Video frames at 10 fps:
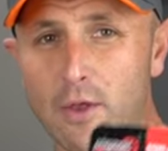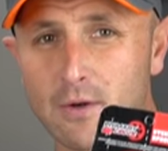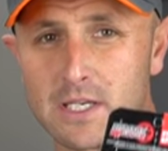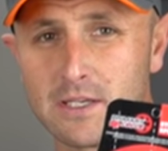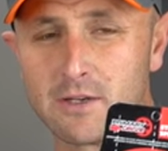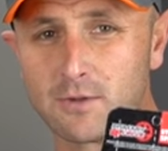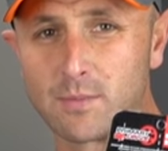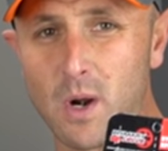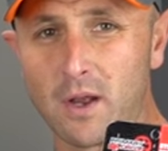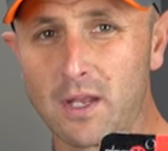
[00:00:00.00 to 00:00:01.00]
thirteen tooth
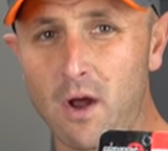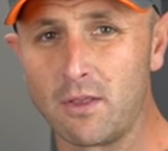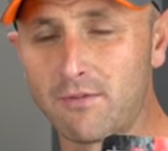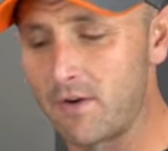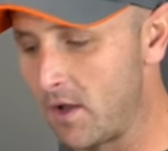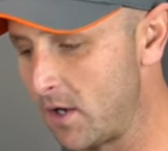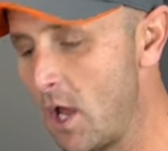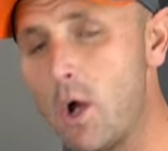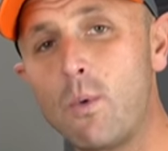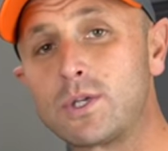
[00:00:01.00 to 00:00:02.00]
sprocket on the front,
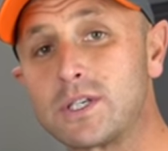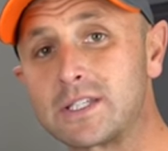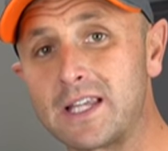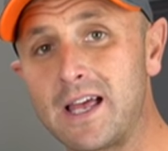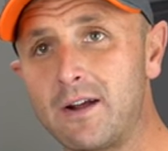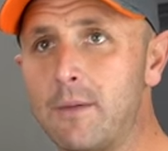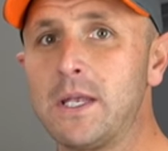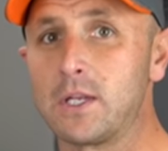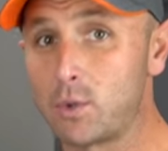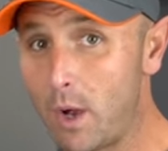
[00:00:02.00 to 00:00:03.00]
which is, I
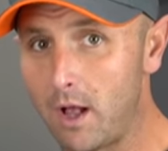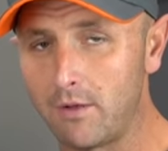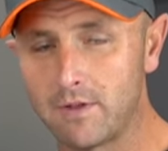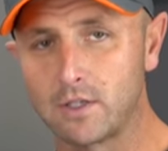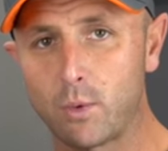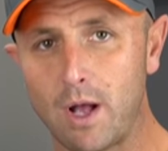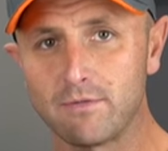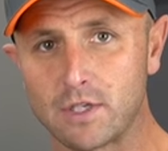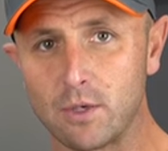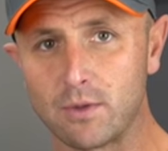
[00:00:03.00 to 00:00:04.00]
mean a twelve
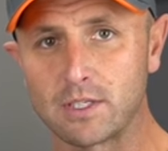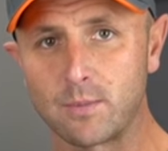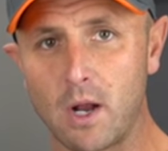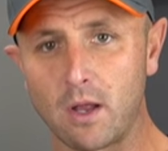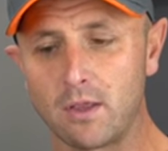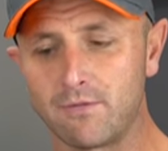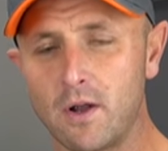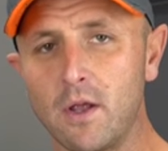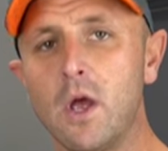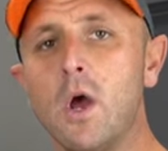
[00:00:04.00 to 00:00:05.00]
tooth sprocket on the
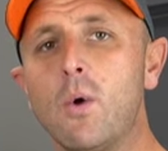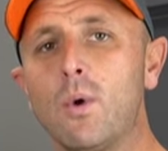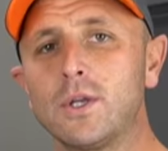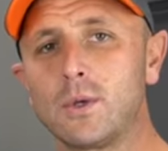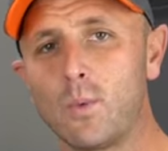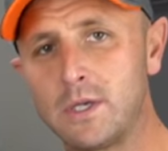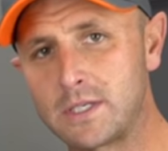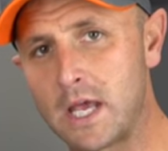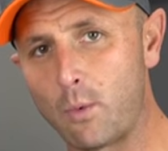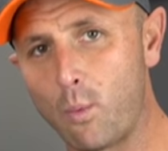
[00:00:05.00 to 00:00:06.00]
front, which when you
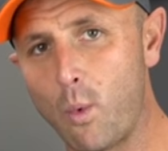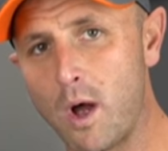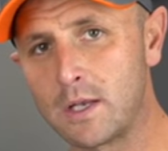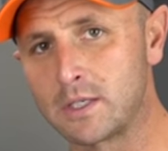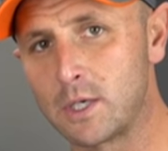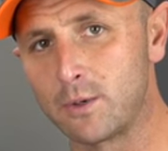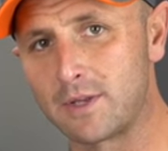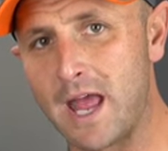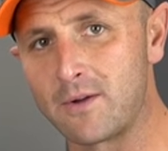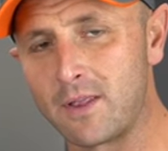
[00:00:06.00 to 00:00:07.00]
take one tooth
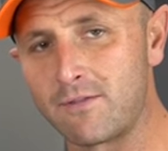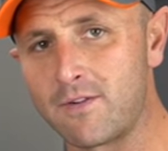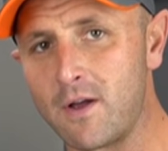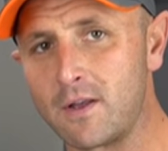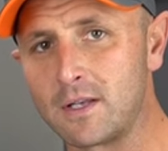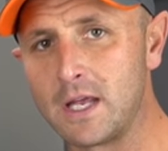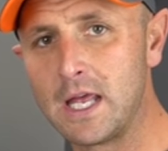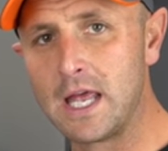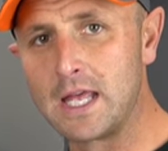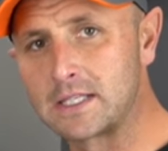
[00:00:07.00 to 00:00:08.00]
down in the front,
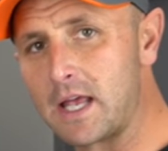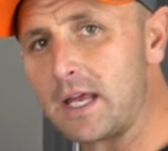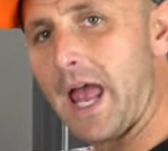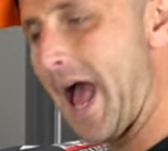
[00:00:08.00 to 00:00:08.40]
it's like